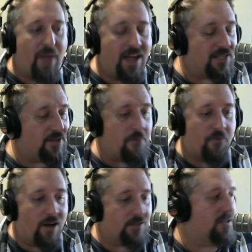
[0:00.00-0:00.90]
basically
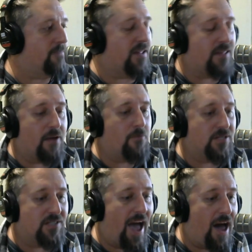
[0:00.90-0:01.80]
brought something that
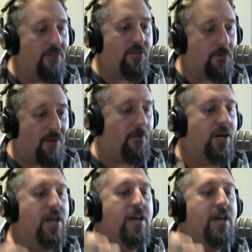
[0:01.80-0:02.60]
was out of their playbook.